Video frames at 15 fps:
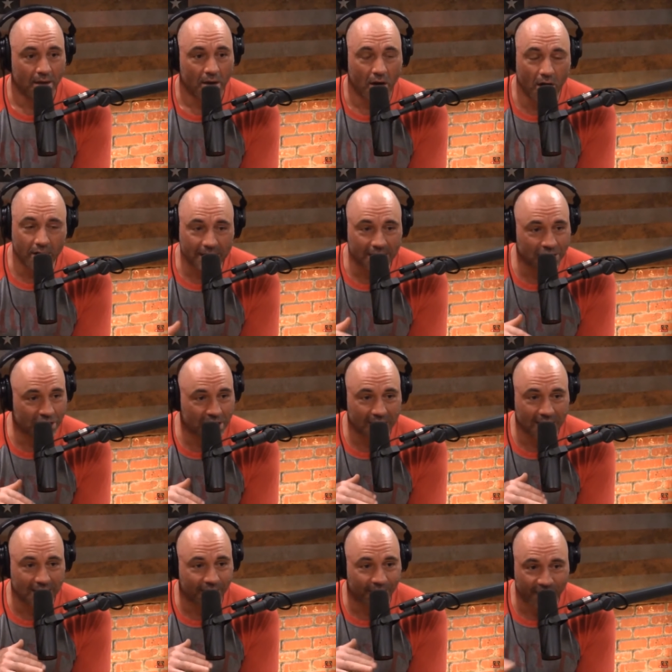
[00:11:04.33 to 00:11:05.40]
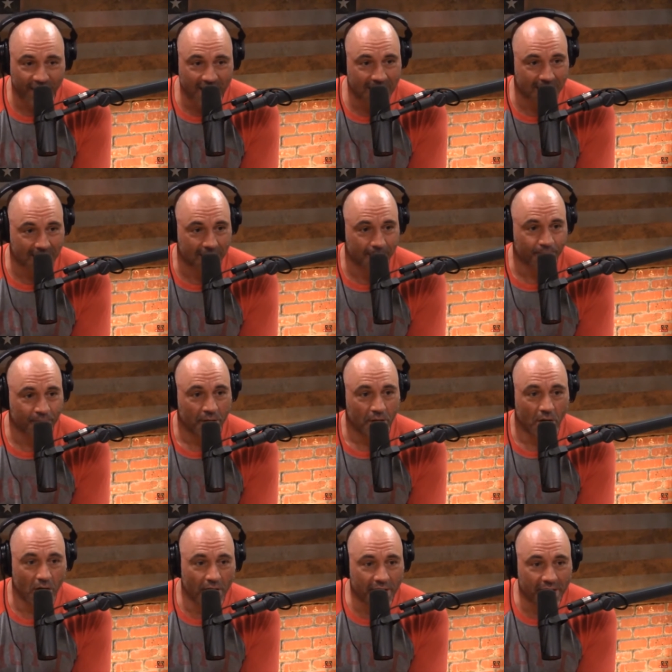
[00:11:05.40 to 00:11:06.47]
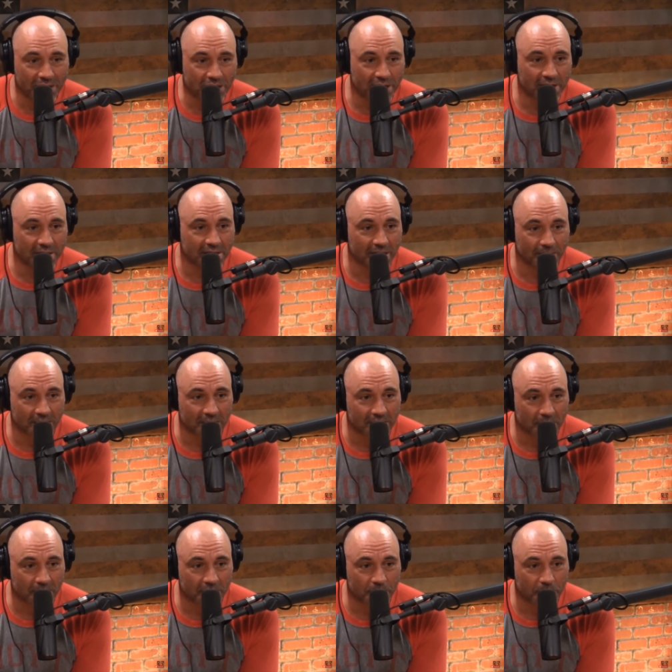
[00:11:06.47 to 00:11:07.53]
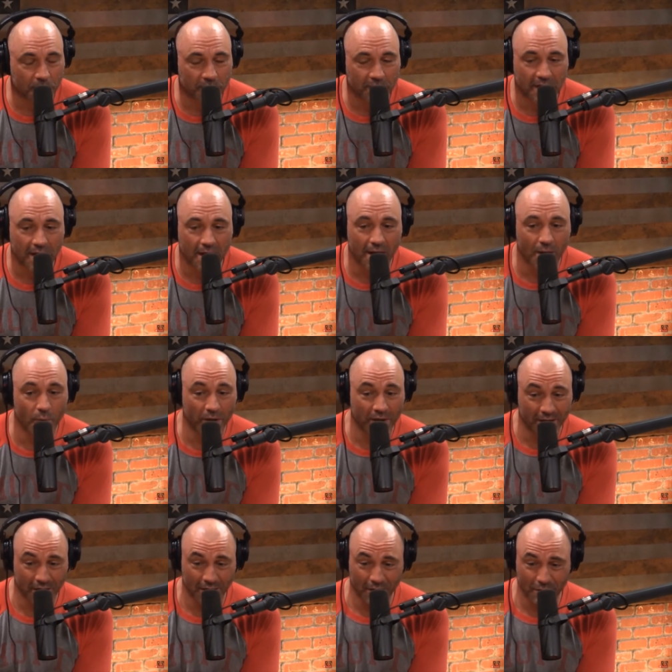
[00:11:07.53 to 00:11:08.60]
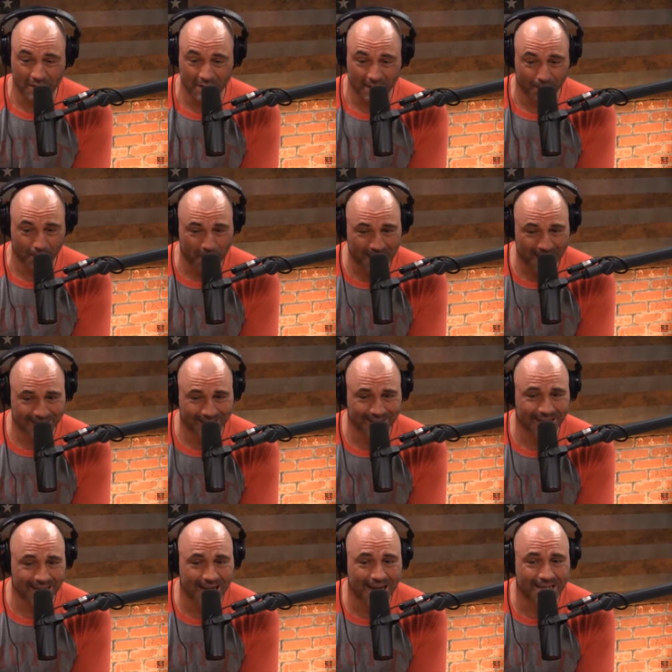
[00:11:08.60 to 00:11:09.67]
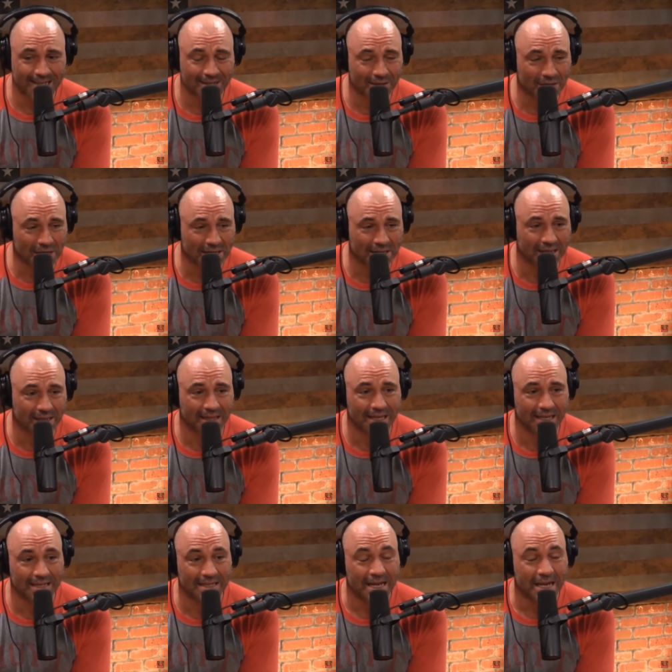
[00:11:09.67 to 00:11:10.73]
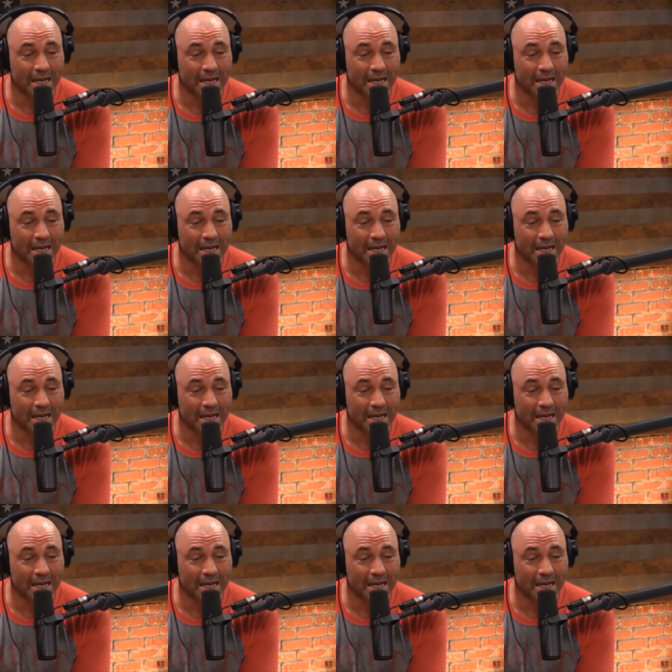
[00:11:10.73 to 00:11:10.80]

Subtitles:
All that shit is fake. All that shit is something someone's put there, and when they're using pesticides, they're killing things,